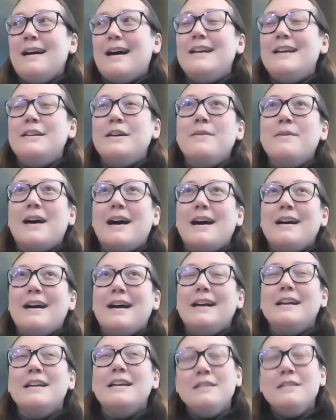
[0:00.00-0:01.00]
I know
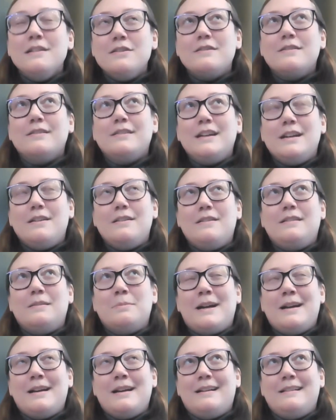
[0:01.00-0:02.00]
I can usually
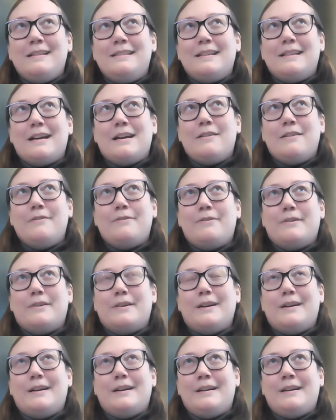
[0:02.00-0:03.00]
use my headset
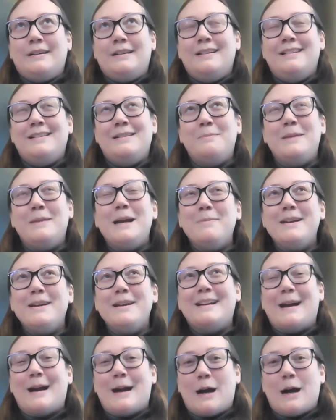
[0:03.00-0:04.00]
for maybe
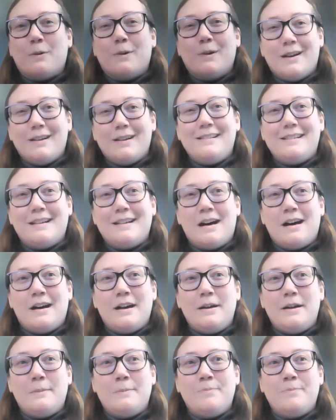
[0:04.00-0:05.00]
an hour at a
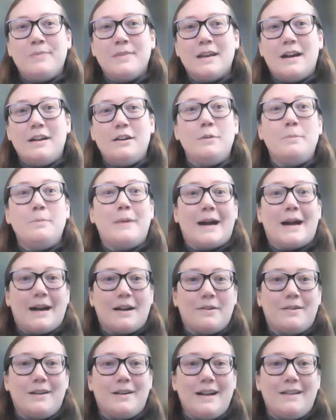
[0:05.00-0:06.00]
time. I know
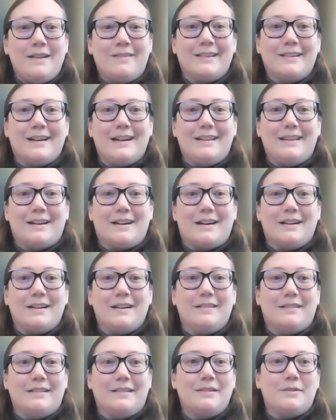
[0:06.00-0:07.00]
battery with like the
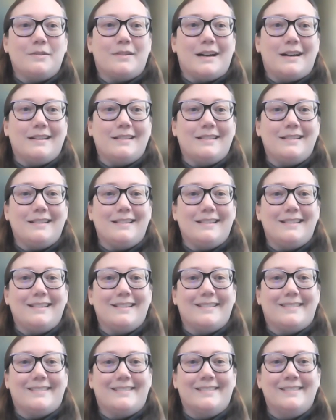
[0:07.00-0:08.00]
Oculus Quest is
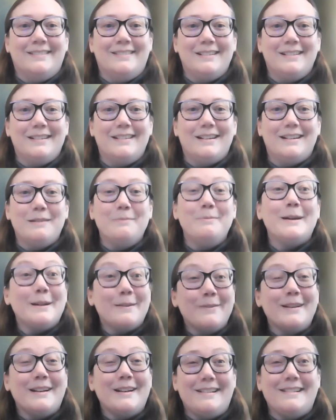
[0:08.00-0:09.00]
still a bit
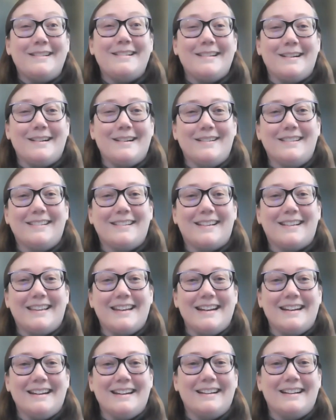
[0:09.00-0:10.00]
of an issue. So I
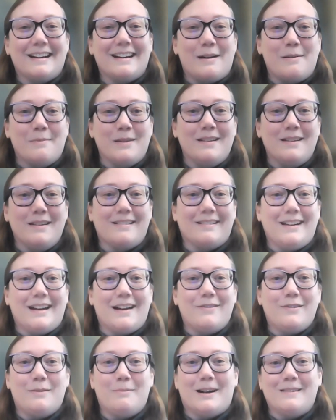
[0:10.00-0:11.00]
think usually
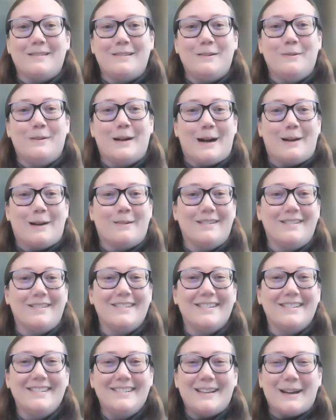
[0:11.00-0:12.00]
after about 2
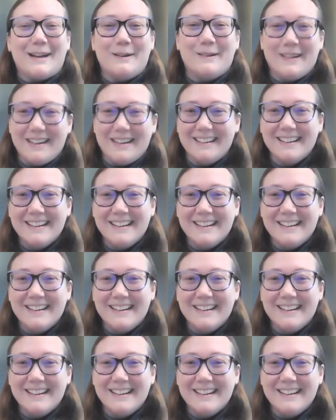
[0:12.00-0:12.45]
hours or so,